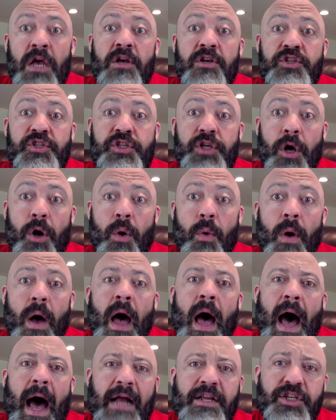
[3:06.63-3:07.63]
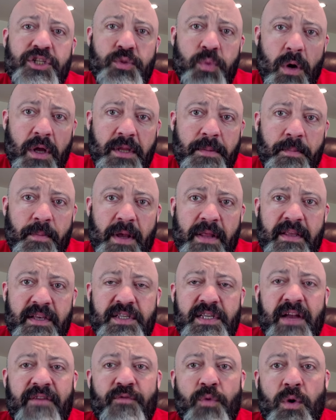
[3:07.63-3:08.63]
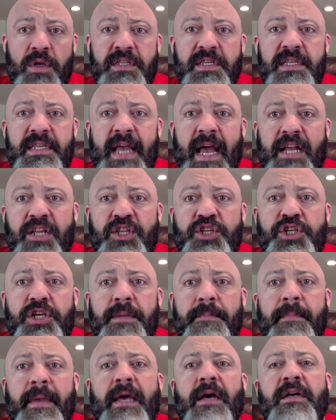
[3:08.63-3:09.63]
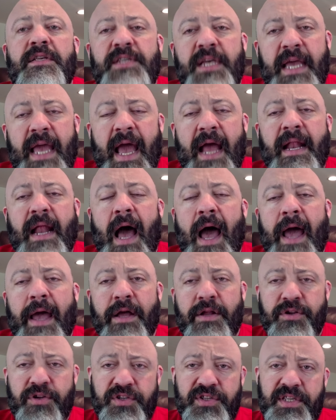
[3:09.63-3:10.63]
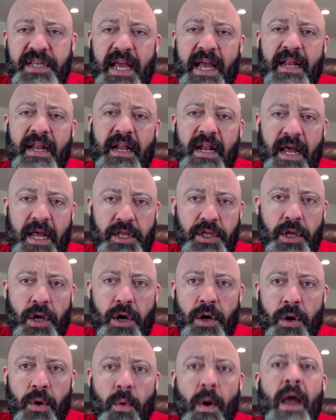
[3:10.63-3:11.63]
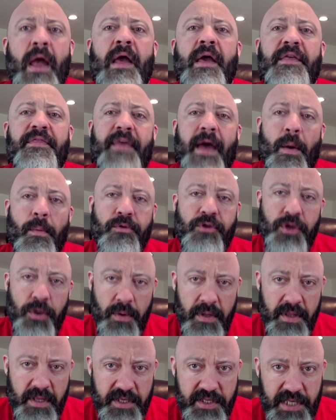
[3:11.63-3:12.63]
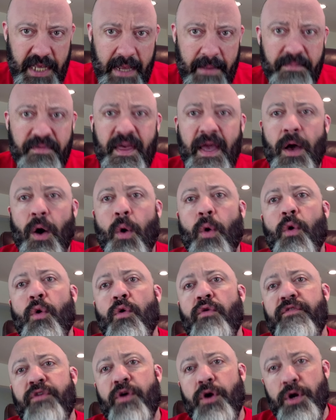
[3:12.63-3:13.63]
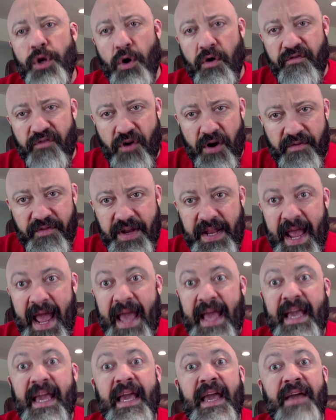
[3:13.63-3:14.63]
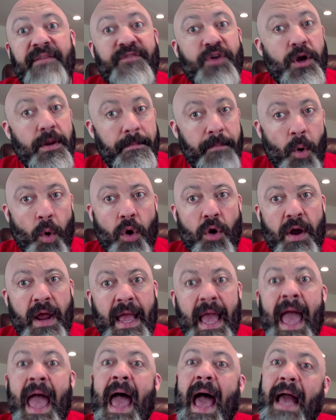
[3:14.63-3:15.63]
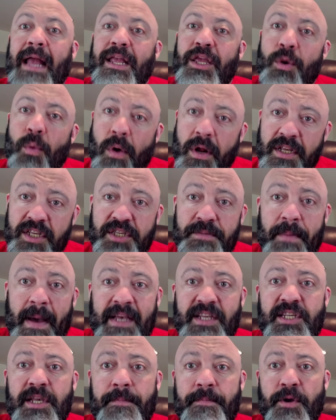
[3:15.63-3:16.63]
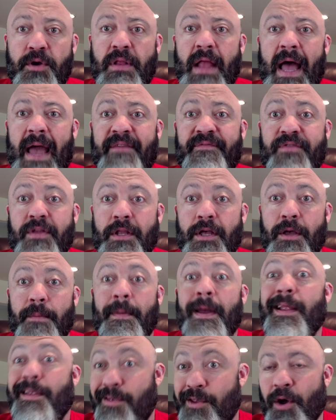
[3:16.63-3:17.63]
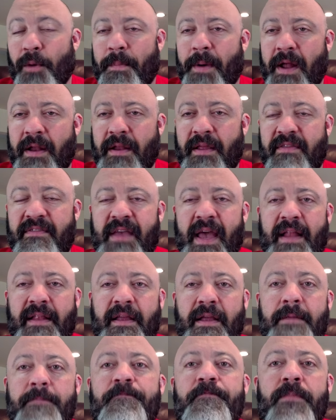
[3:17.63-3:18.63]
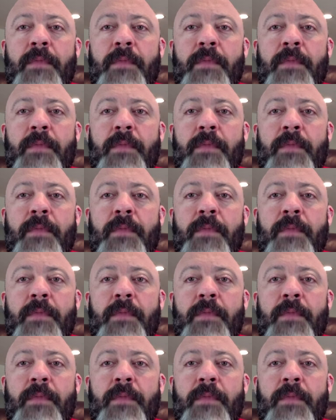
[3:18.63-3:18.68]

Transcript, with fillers: So I just wanted to bring this to everyone's attention because again, I understand and I know that doing the same thing over and over every day can get very boring and you want to spice up your life a little bit, no pun intended.